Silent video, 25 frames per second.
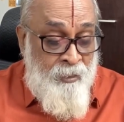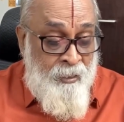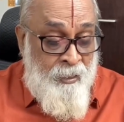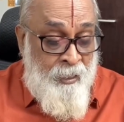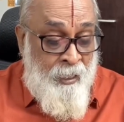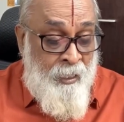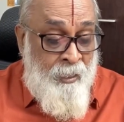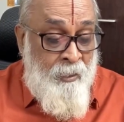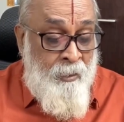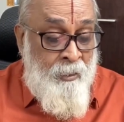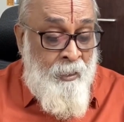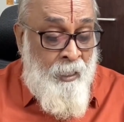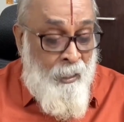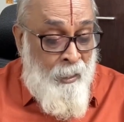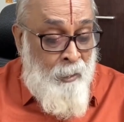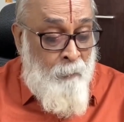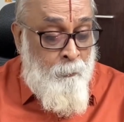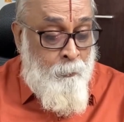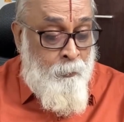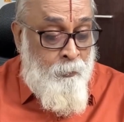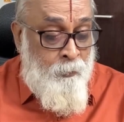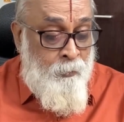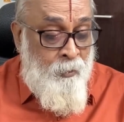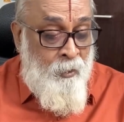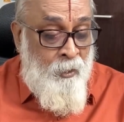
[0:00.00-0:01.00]
We can
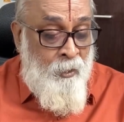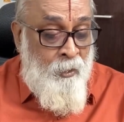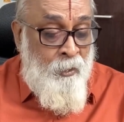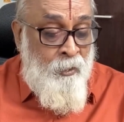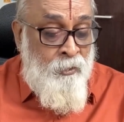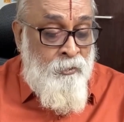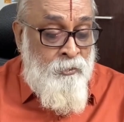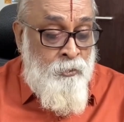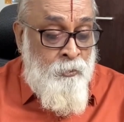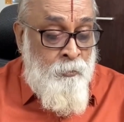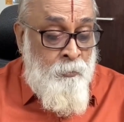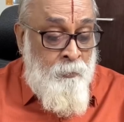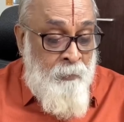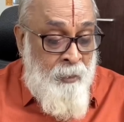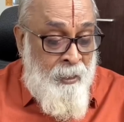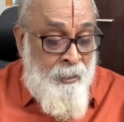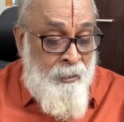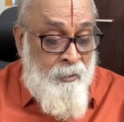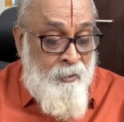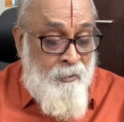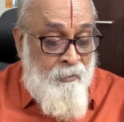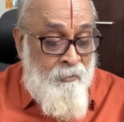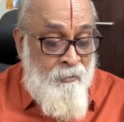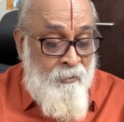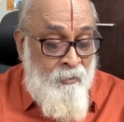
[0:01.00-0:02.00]
help to
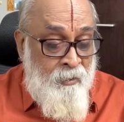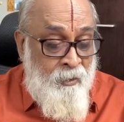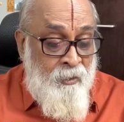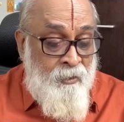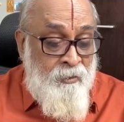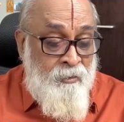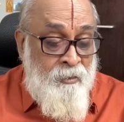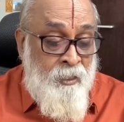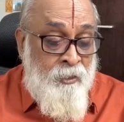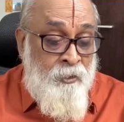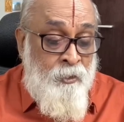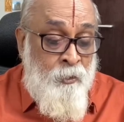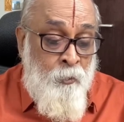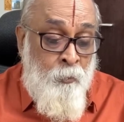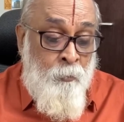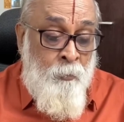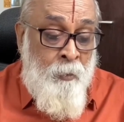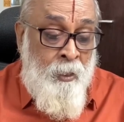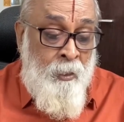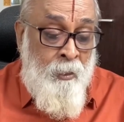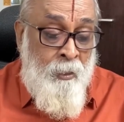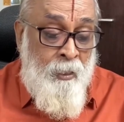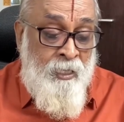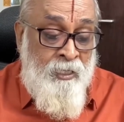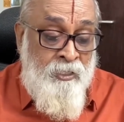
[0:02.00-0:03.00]
make the
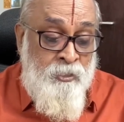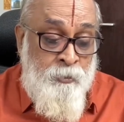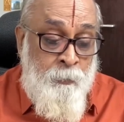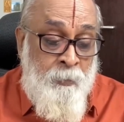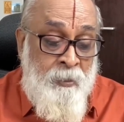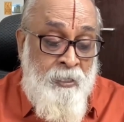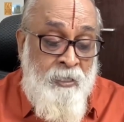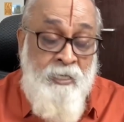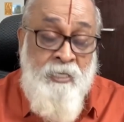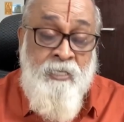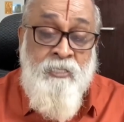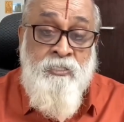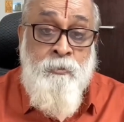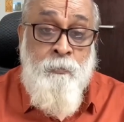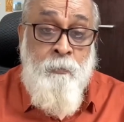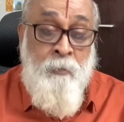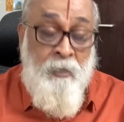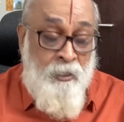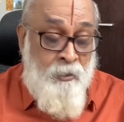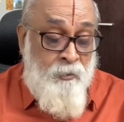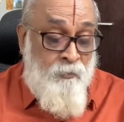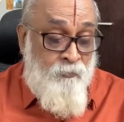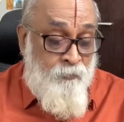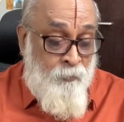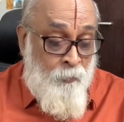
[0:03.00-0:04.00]
human experience
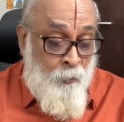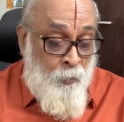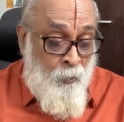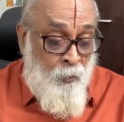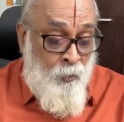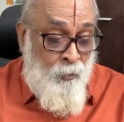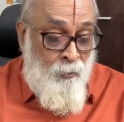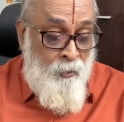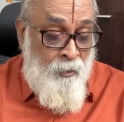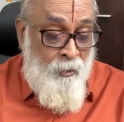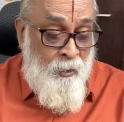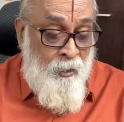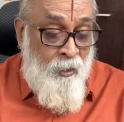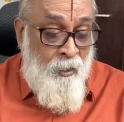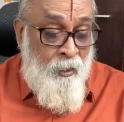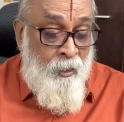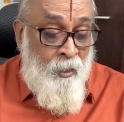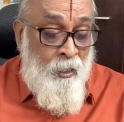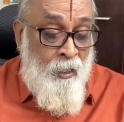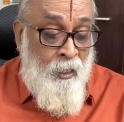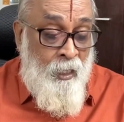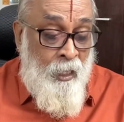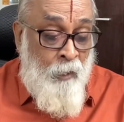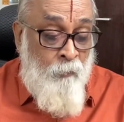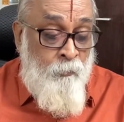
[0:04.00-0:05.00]
better for all.
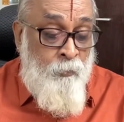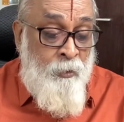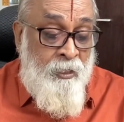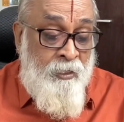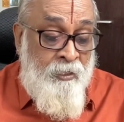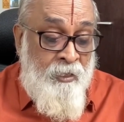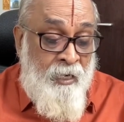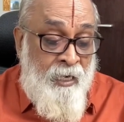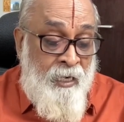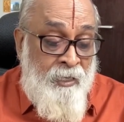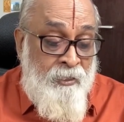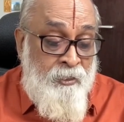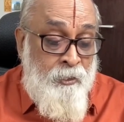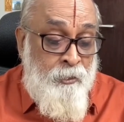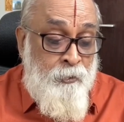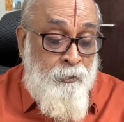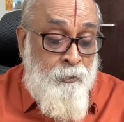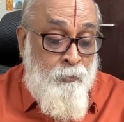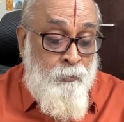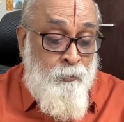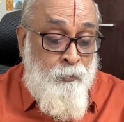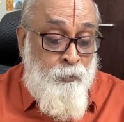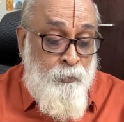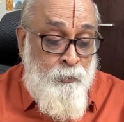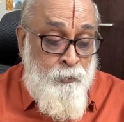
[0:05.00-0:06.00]
Loving
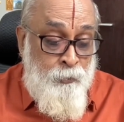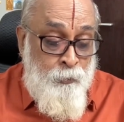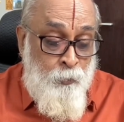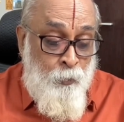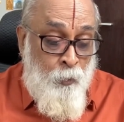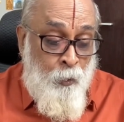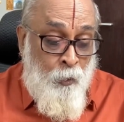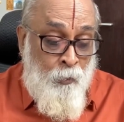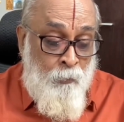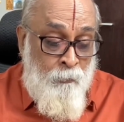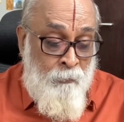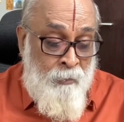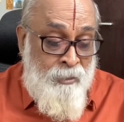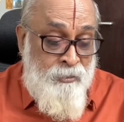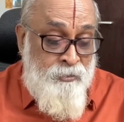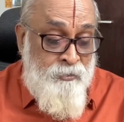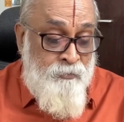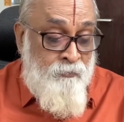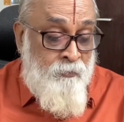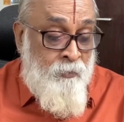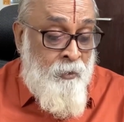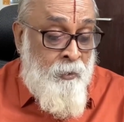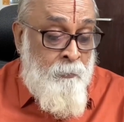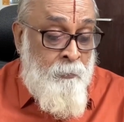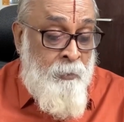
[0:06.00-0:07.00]
gratitude to you
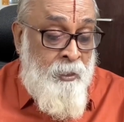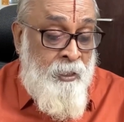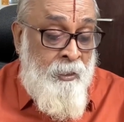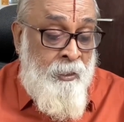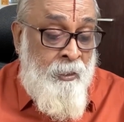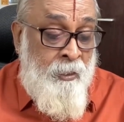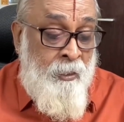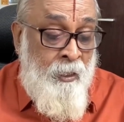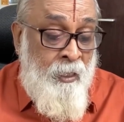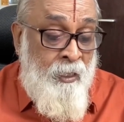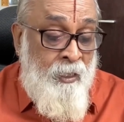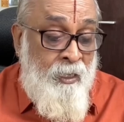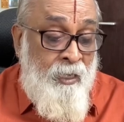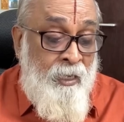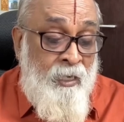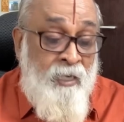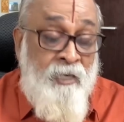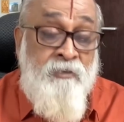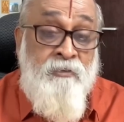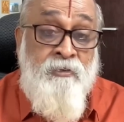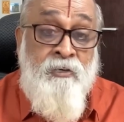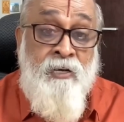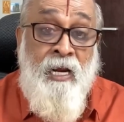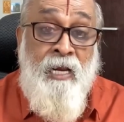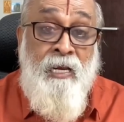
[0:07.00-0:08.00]
always for being
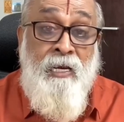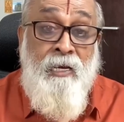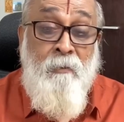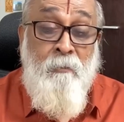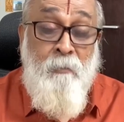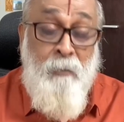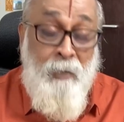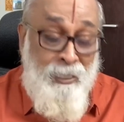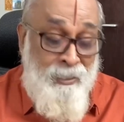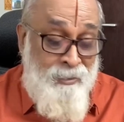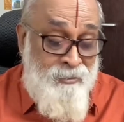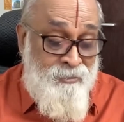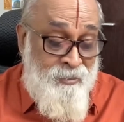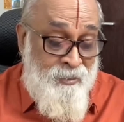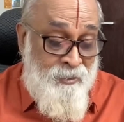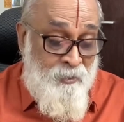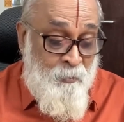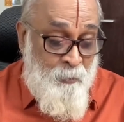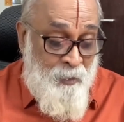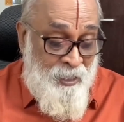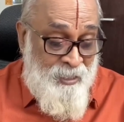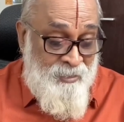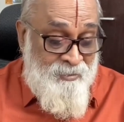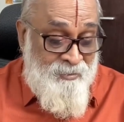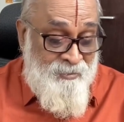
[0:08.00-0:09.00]
a
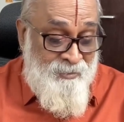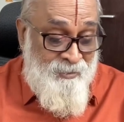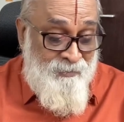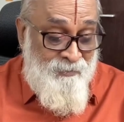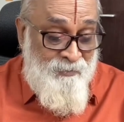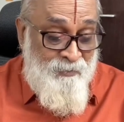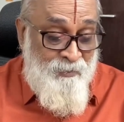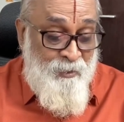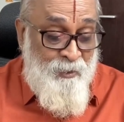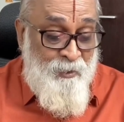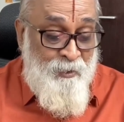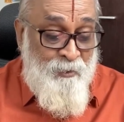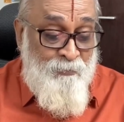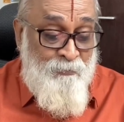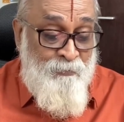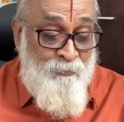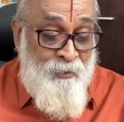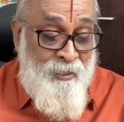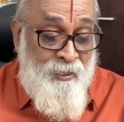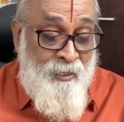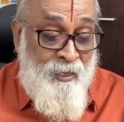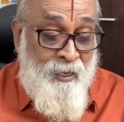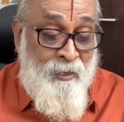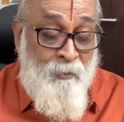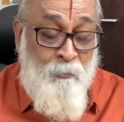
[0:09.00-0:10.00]
trailblazer, master.
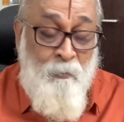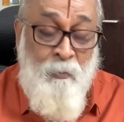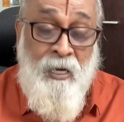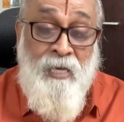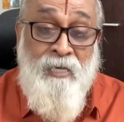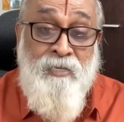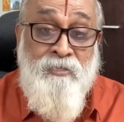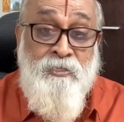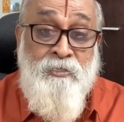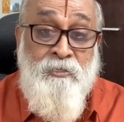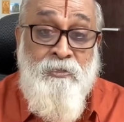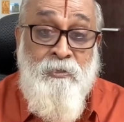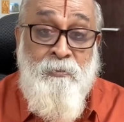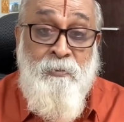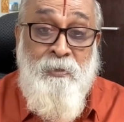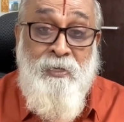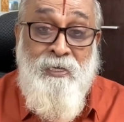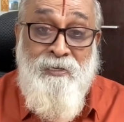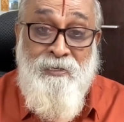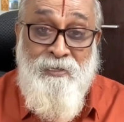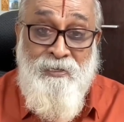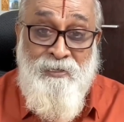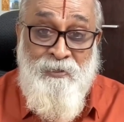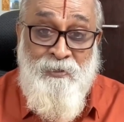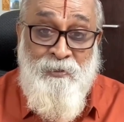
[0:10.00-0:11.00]
We are blessed to
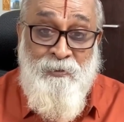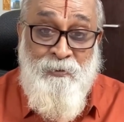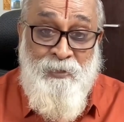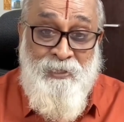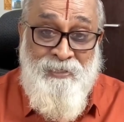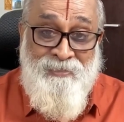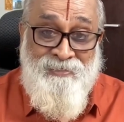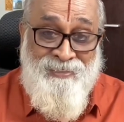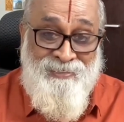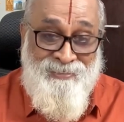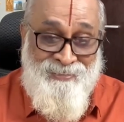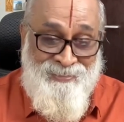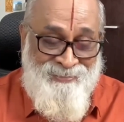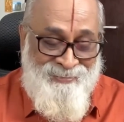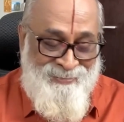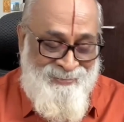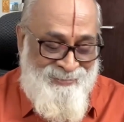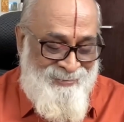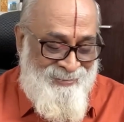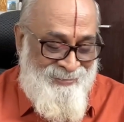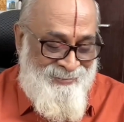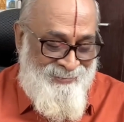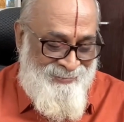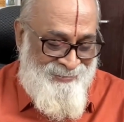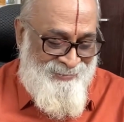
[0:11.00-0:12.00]
be
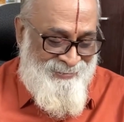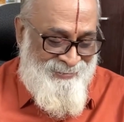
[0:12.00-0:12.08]
yours.